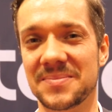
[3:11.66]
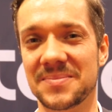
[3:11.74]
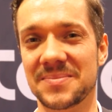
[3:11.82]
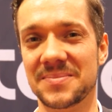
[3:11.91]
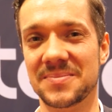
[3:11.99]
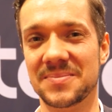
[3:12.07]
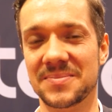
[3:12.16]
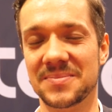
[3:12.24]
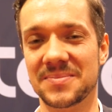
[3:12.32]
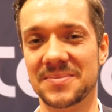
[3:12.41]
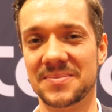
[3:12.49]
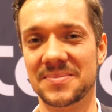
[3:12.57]
what's
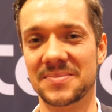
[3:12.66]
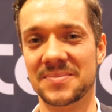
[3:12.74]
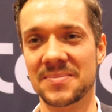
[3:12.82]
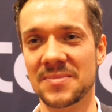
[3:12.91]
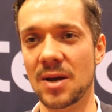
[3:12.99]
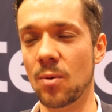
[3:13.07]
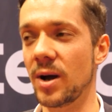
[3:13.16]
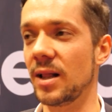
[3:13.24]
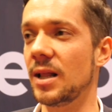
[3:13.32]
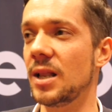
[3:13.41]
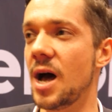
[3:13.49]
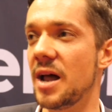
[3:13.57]
happened?
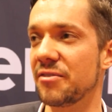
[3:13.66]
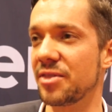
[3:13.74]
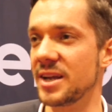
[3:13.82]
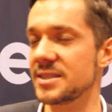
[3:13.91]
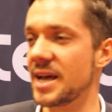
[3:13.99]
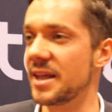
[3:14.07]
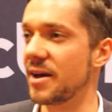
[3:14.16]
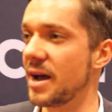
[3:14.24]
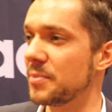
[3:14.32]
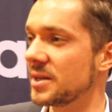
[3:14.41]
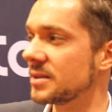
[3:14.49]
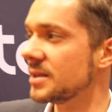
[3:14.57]
Well, a lot of things have
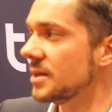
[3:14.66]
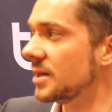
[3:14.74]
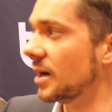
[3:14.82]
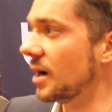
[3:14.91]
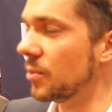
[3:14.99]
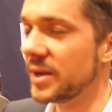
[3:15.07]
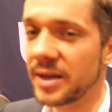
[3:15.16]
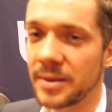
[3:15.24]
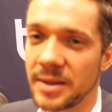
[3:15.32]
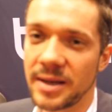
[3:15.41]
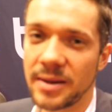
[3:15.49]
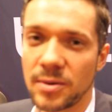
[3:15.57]
happened. Uh,
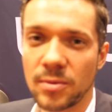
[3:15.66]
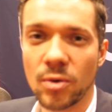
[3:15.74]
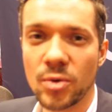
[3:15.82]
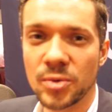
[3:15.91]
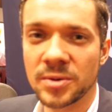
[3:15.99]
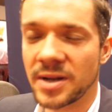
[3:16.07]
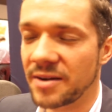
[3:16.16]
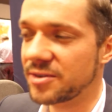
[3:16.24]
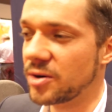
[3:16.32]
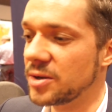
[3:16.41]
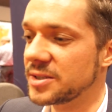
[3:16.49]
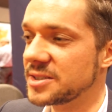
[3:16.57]
we grown, have
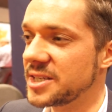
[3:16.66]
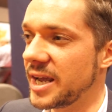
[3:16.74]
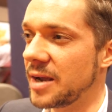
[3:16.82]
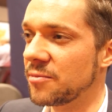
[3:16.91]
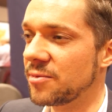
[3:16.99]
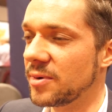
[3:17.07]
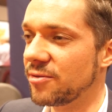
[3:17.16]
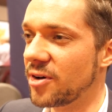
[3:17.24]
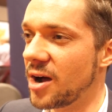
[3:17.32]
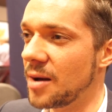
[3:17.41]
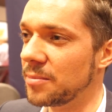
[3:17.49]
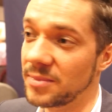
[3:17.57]
grown the team
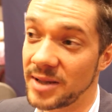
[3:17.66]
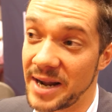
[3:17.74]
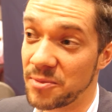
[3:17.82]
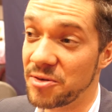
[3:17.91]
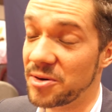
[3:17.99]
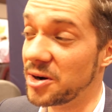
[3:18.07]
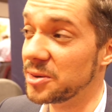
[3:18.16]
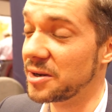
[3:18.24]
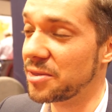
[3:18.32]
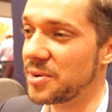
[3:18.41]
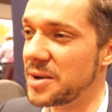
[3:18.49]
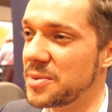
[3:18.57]
from, like we were
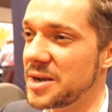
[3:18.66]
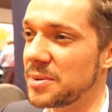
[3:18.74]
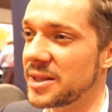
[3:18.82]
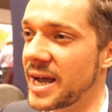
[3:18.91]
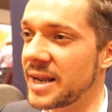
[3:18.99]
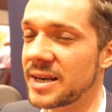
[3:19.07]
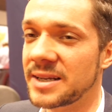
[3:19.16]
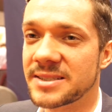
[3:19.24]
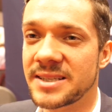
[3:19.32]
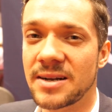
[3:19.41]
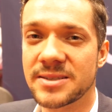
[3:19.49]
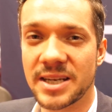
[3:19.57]
only three people then,
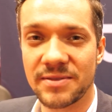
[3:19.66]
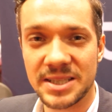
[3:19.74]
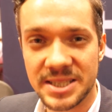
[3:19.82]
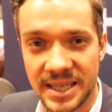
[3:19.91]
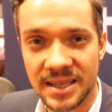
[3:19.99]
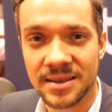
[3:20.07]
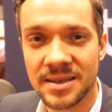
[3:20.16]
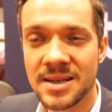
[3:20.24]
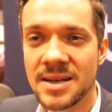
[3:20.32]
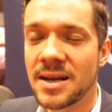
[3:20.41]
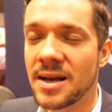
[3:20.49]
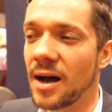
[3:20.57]
it's now seventeen.
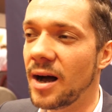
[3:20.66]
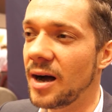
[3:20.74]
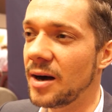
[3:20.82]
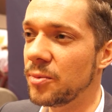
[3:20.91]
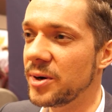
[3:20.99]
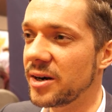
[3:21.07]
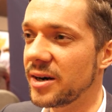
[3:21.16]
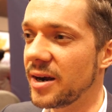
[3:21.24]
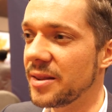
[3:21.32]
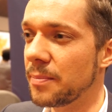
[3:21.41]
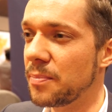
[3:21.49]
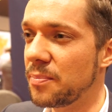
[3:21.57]
Uh, we're
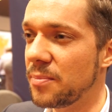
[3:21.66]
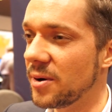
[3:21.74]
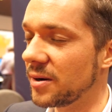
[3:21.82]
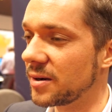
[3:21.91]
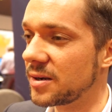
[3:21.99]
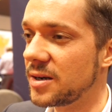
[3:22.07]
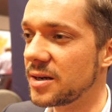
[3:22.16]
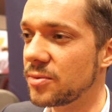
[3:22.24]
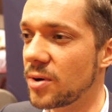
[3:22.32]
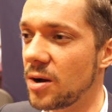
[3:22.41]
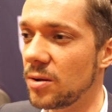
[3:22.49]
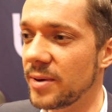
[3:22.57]
on a, on a good
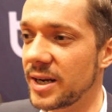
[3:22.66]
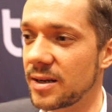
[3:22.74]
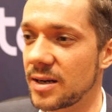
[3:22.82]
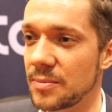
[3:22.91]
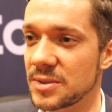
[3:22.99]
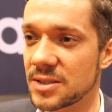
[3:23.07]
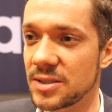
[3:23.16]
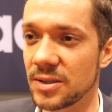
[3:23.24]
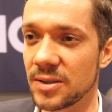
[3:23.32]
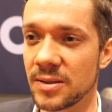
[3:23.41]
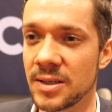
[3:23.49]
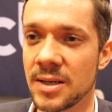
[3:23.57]
roll when it comes
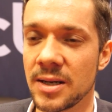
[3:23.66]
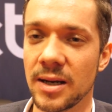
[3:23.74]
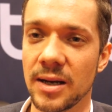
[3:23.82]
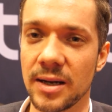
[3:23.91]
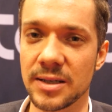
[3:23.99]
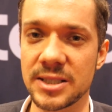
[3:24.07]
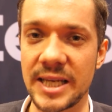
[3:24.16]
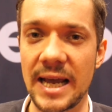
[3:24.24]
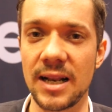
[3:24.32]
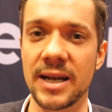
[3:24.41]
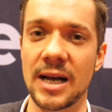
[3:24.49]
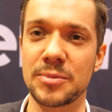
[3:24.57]
to uh,
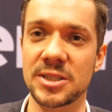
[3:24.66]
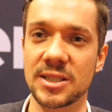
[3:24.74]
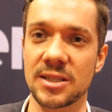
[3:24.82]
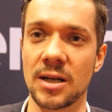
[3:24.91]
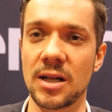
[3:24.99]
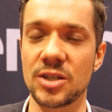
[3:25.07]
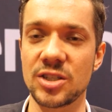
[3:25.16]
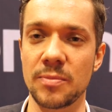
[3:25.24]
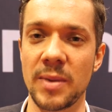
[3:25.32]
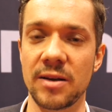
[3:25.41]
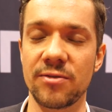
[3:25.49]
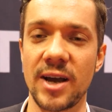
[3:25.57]
scaling up the technology, the
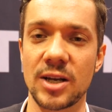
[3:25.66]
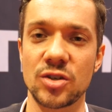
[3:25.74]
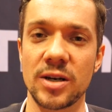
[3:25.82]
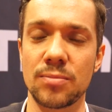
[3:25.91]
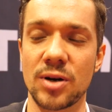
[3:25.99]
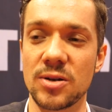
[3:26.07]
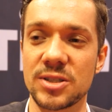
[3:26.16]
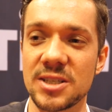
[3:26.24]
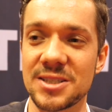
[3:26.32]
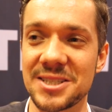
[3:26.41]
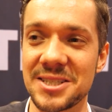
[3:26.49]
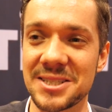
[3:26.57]
manufacturing
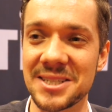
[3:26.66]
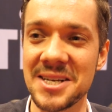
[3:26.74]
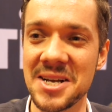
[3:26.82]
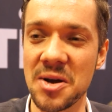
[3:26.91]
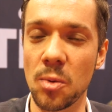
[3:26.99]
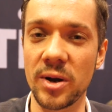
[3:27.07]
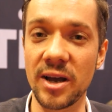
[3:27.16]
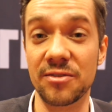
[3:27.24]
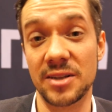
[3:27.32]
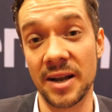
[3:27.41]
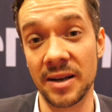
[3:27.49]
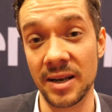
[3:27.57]
processes. We
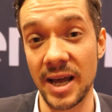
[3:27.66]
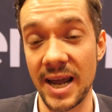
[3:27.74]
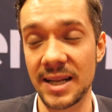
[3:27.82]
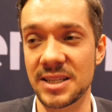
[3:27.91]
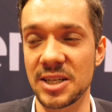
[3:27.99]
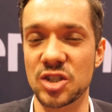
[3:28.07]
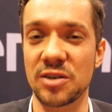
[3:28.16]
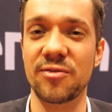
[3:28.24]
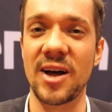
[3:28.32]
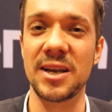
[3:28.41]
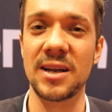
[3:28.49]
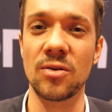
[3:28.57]
have done an eight-digit
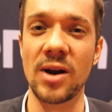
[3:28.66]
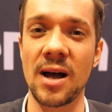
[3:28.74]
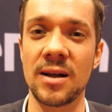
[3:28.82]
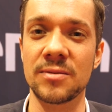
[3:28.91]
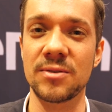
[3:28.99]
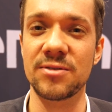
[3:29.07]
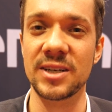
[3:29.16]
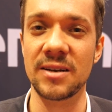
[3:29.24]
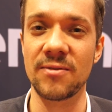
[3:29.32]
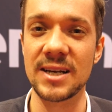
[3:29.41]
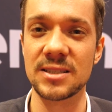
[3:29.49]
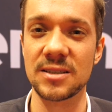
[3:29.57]
funding round with an
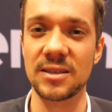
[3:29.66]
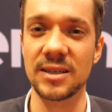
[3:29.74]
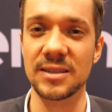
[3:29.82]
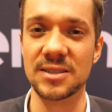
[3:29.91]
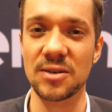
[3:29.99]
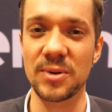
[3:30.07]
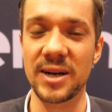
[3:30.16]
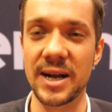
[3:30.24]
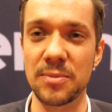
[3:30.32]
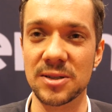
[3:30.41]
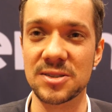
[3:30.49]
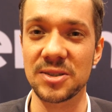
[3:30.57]
investor, so we're
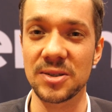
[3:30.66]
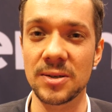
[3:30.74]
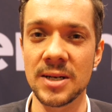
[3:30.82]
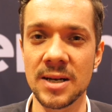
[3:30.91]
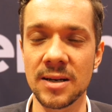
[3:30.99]
able to